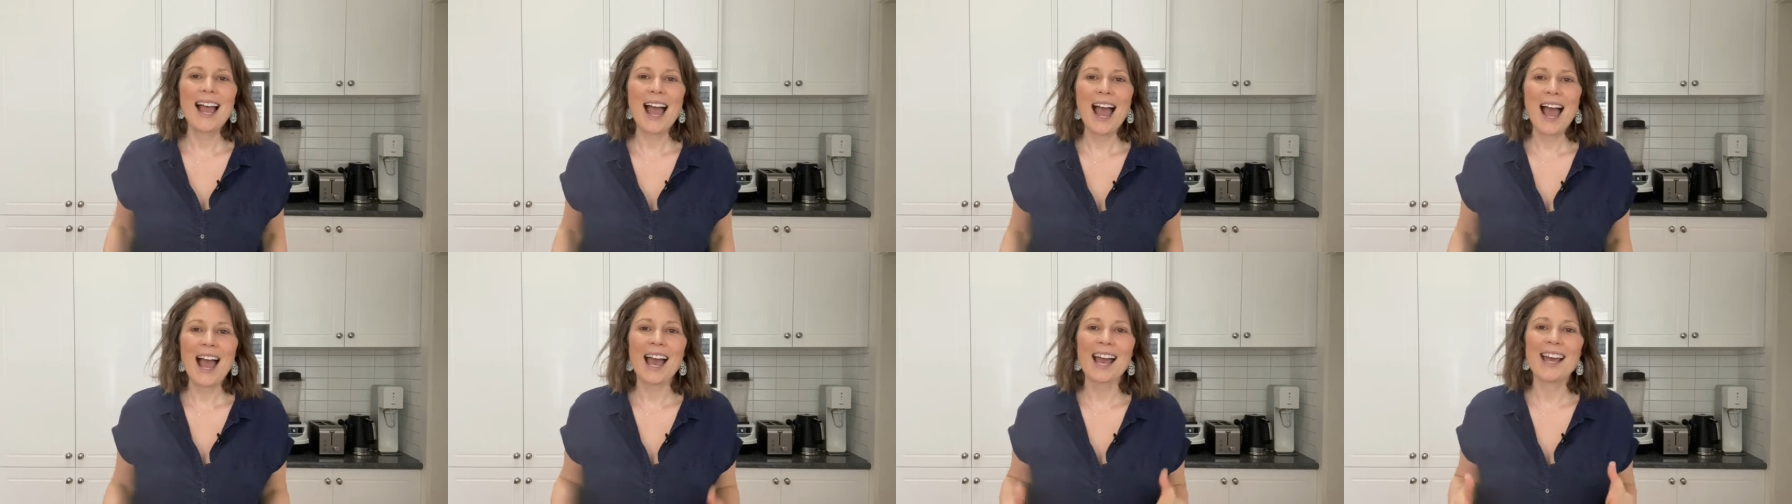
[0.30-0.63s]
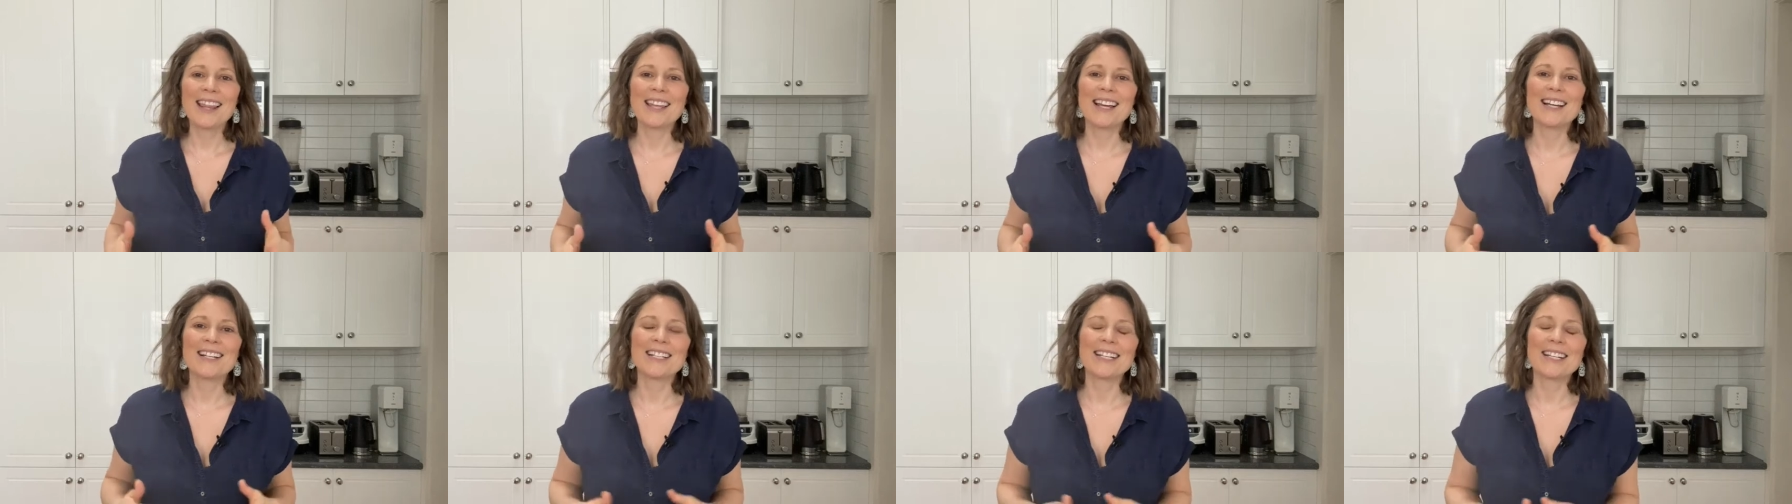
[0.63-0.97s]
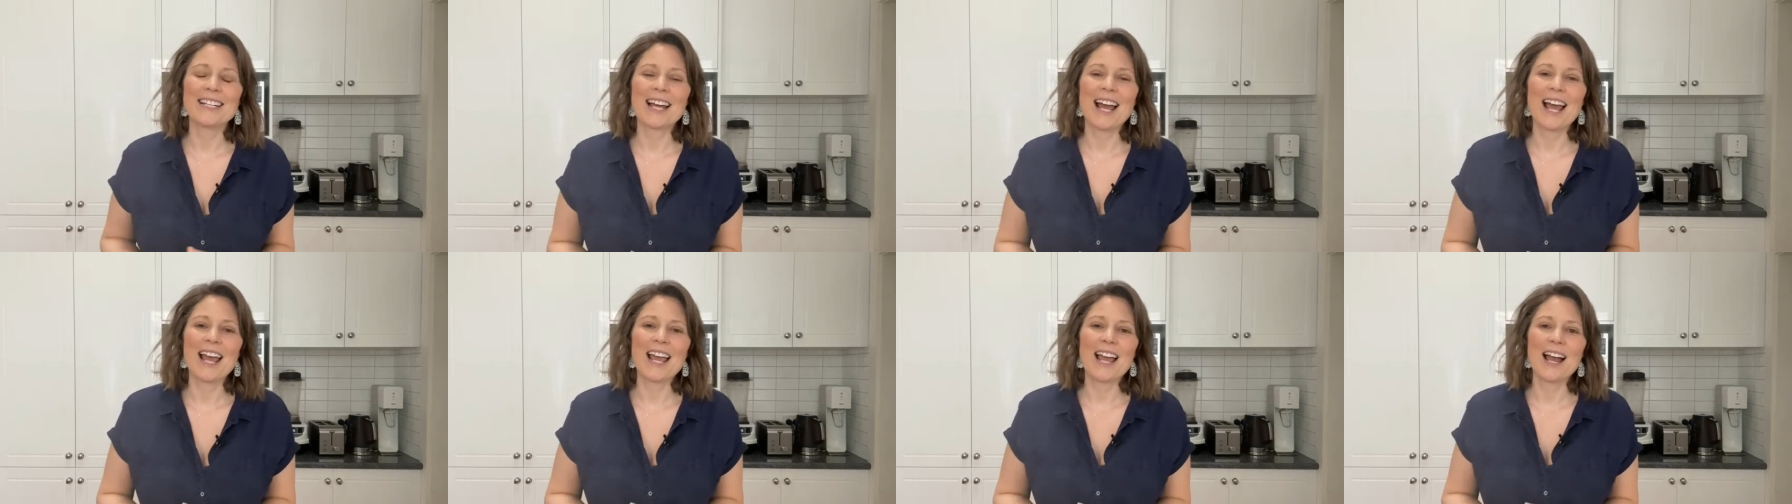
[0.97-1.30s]
Hey there,
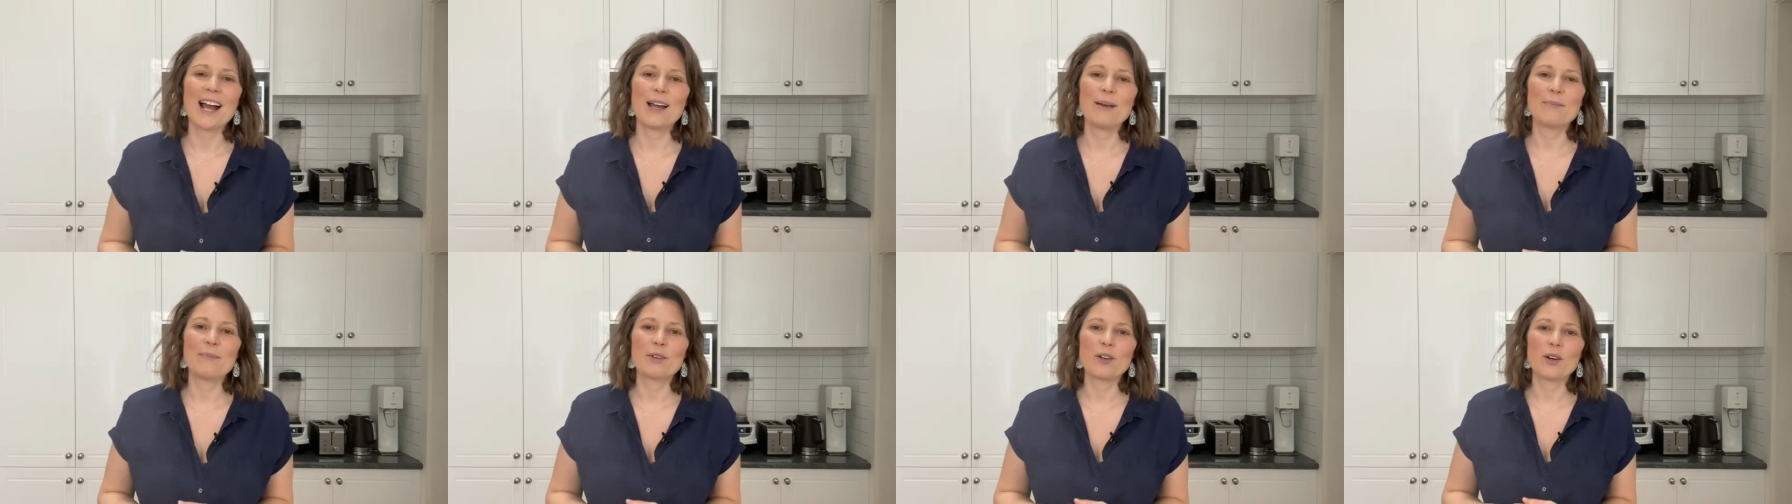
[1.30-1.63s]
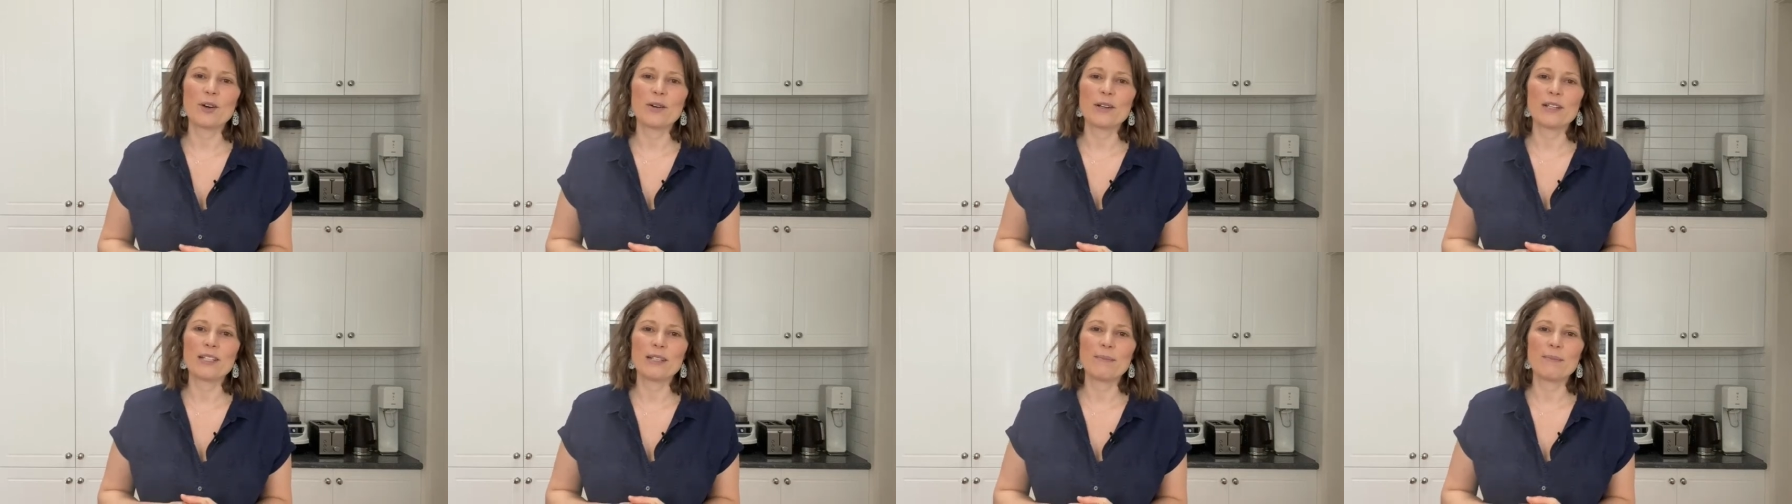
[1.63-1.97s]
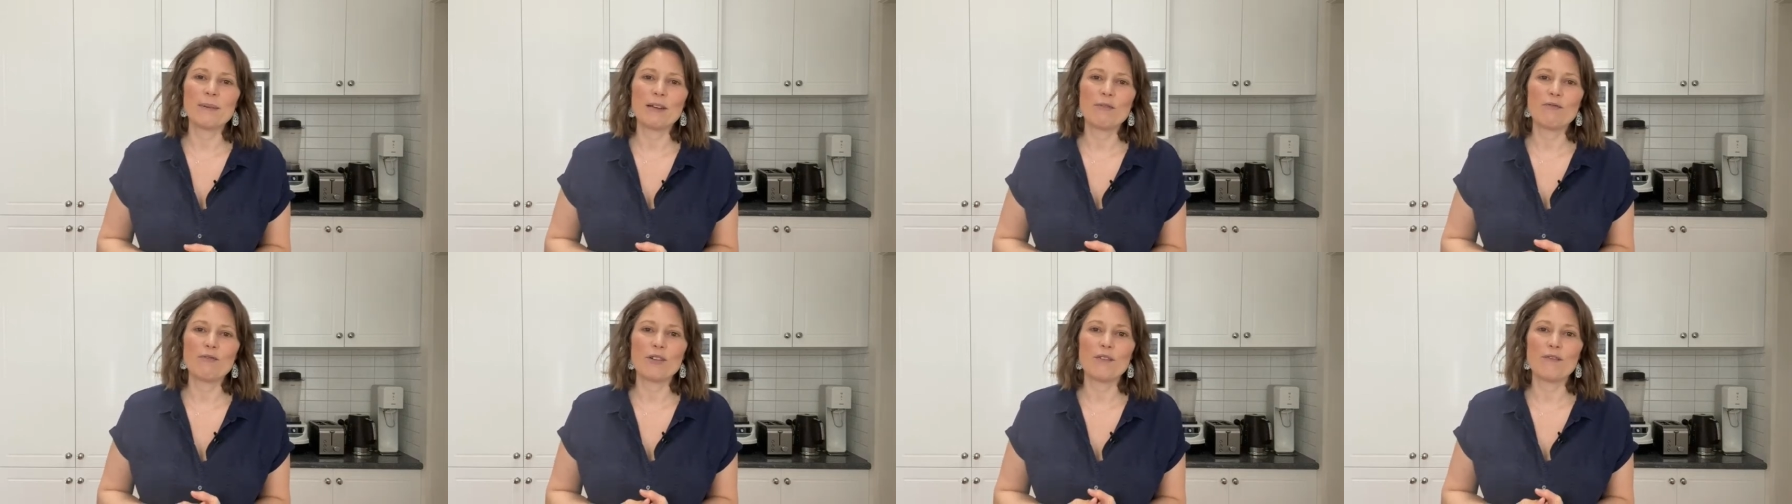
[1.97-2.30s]
today I'm going to
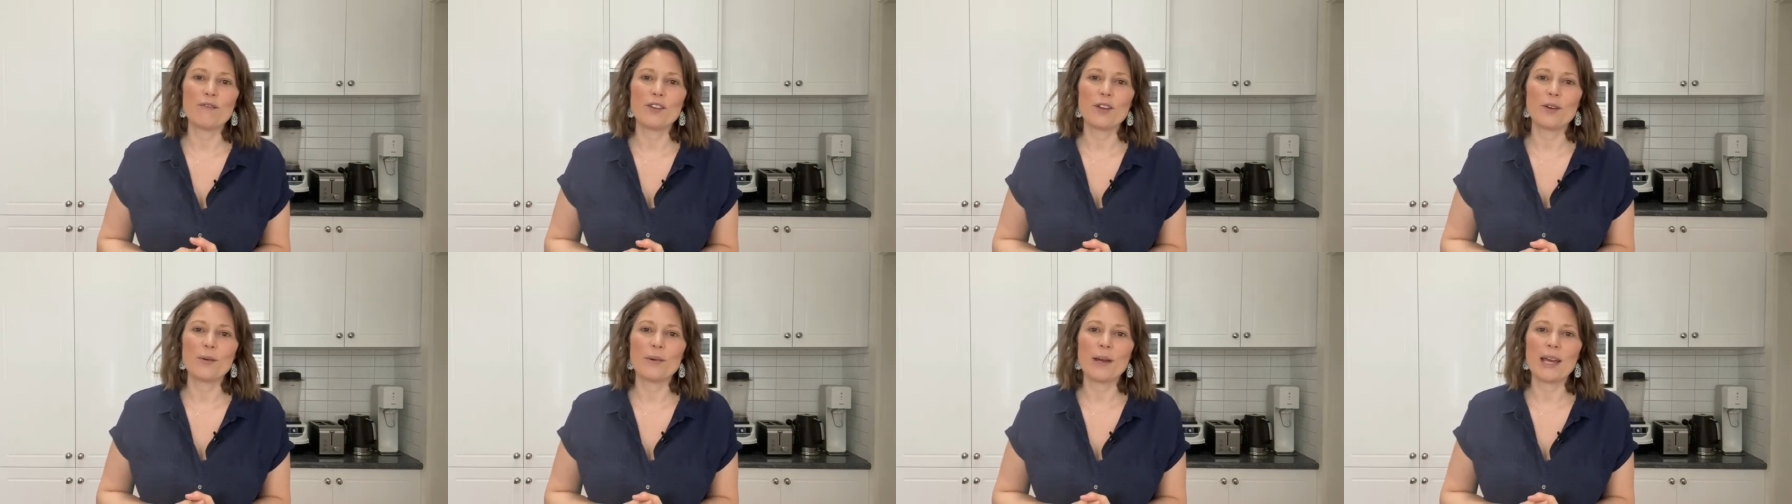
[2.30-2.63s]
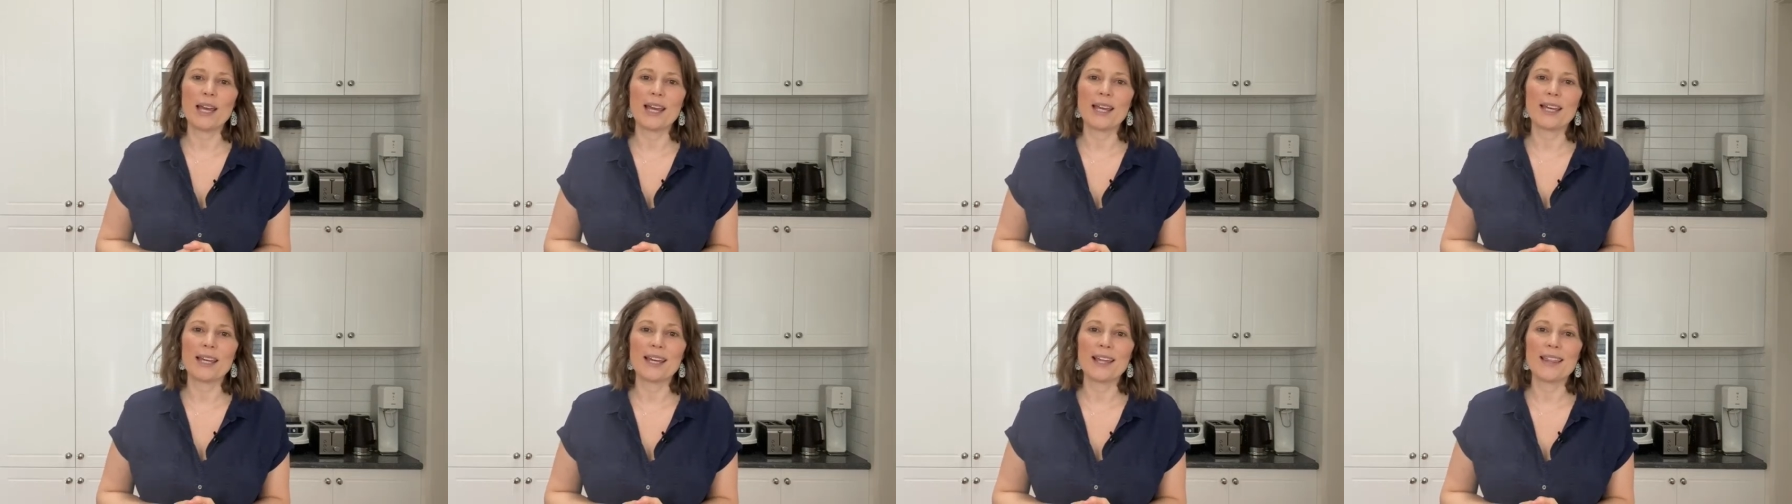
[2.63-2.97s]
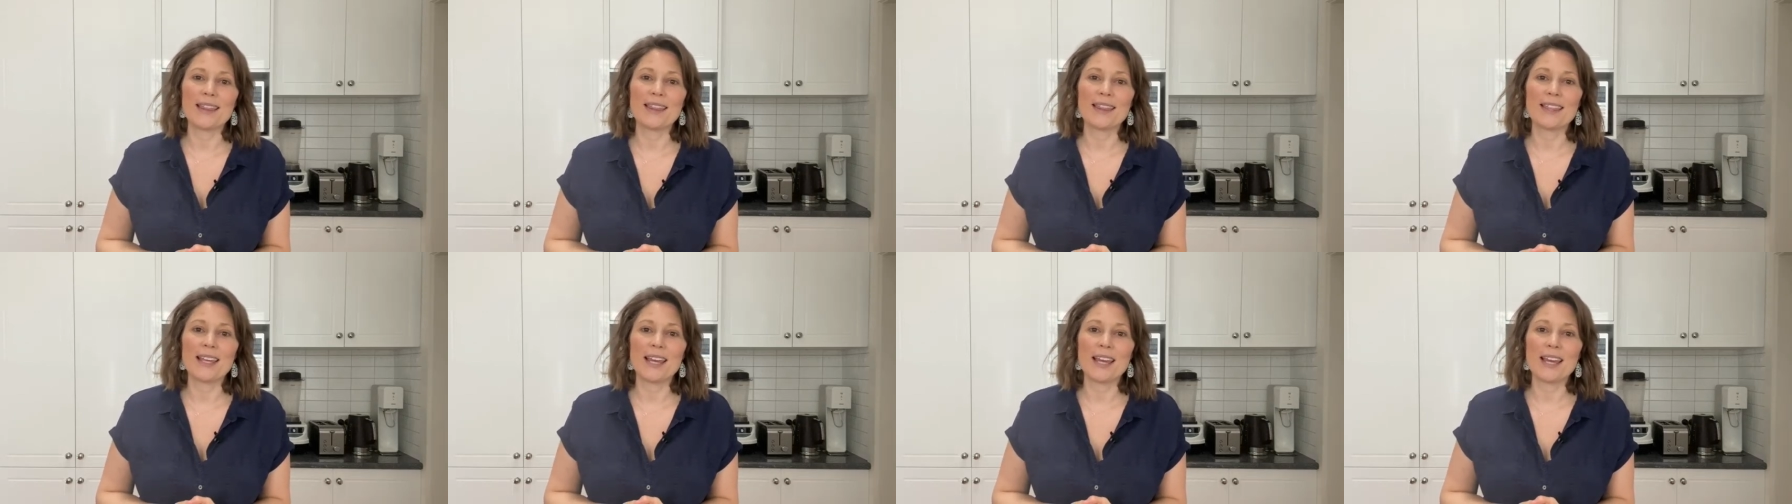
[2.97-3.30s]
be
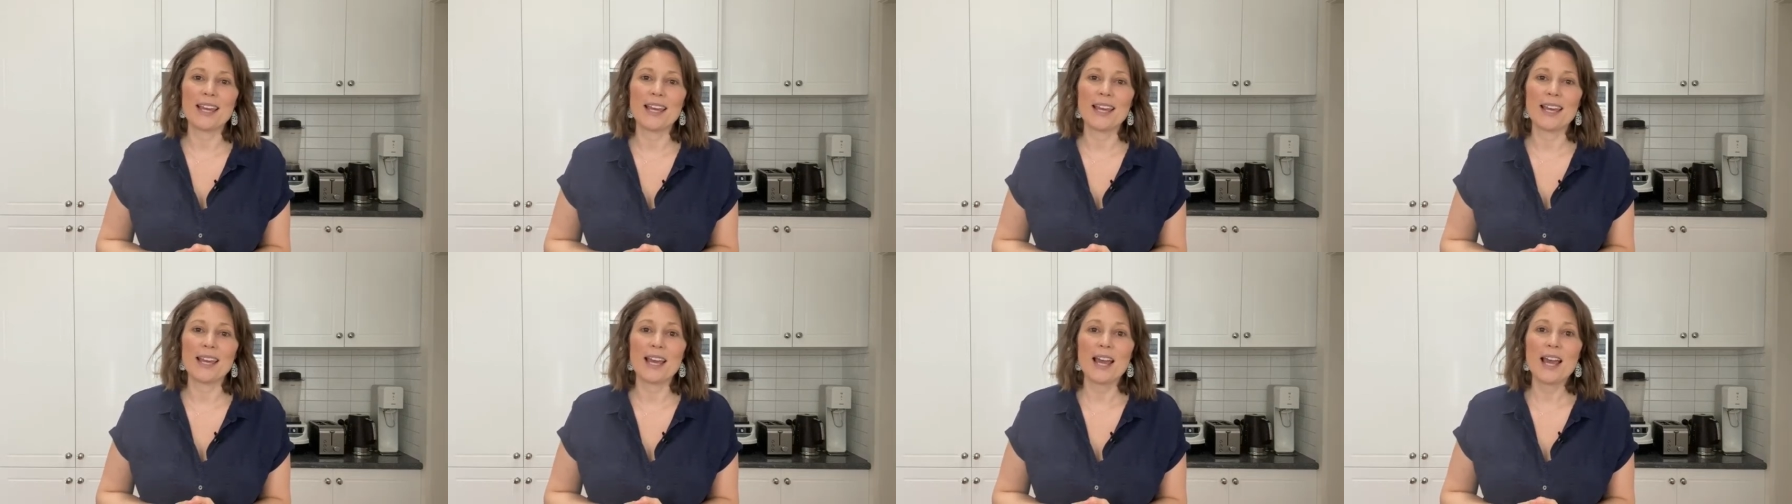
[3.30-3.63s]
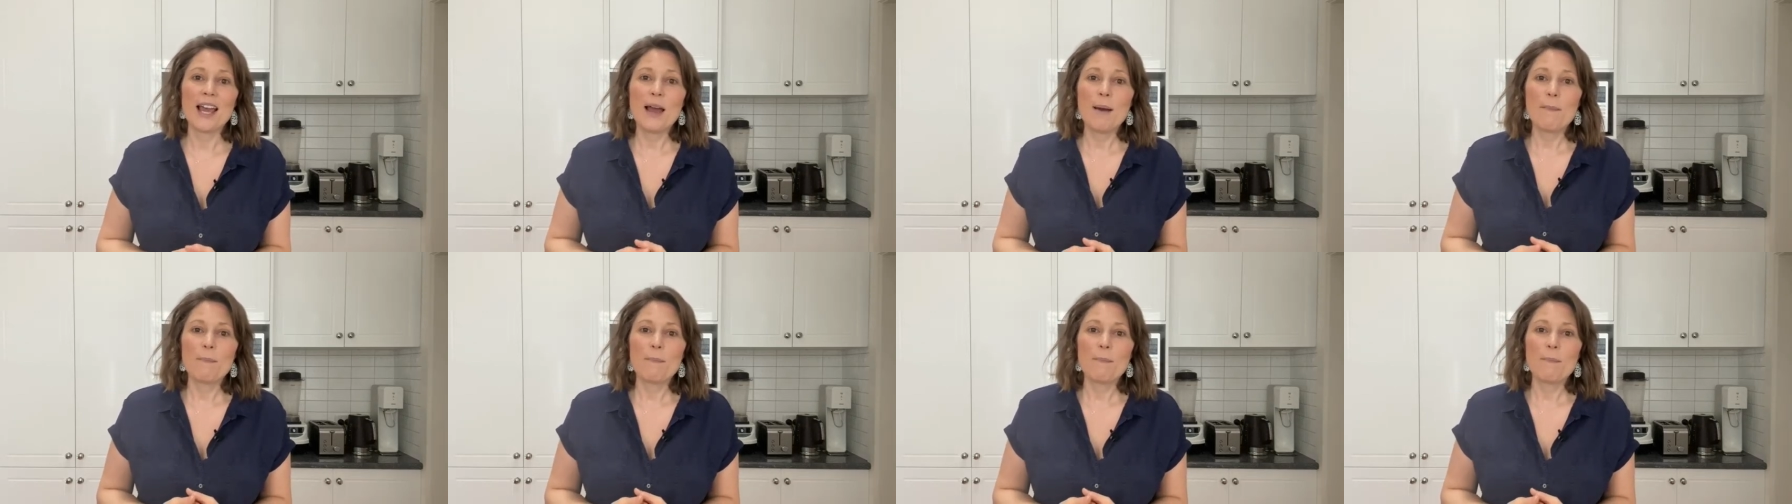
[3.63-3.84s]
reviewing the